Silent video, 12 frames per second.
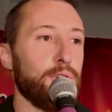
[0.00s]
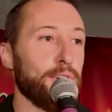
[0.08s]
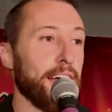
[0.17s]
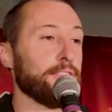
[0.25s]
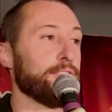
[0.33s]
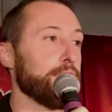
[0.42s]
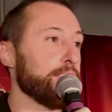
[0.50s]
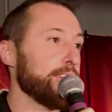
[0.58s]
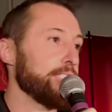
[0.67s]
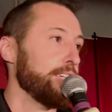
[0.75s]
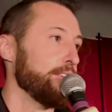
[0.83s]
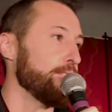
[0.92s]
without further
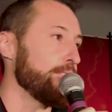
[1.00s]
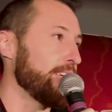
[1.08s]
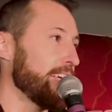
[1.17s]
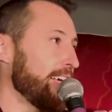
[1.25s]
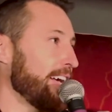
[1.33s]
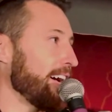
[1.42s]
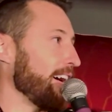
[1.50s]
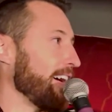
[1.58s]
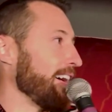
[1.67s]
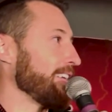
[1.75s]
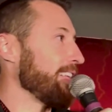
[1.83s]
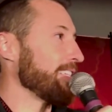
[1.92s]
ado,
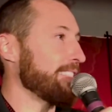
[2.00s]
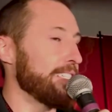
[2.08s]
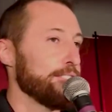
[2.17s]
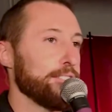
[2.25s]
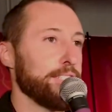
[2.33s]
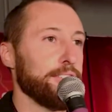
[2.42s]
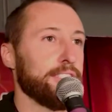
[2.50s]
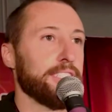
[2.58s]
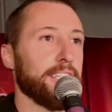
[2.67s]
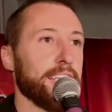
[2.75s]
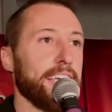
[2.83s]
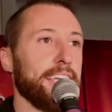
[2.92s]
I'd like to introduce
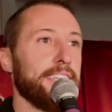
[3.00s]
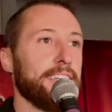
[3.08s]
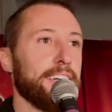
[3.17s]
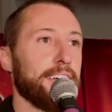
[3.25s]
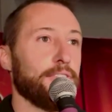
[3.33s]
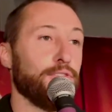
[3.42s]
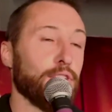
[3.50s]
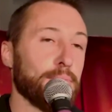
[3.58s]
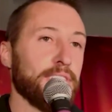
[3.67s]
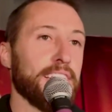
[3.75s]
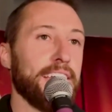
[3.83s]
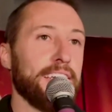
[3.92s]
the lead, a
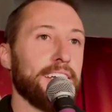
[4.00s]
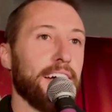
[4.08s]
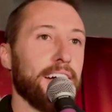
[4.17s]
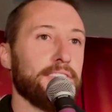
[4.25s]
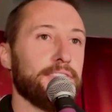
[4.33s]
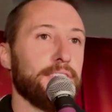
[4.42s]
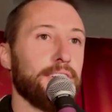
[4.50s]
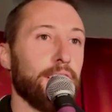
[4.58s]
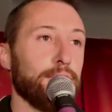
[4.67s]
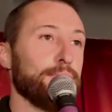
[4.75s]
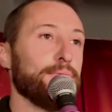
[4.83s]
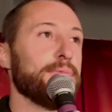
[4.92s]
former lead of,
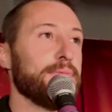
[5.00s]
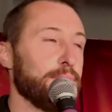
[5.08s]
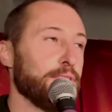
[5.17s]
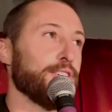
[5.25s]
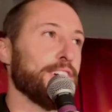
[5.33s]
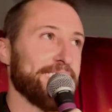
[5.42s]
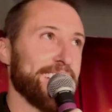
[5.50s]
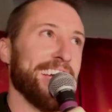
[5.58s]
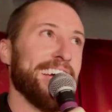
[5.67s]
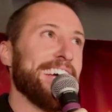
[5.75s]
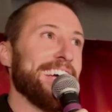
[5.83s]
oh, before I say,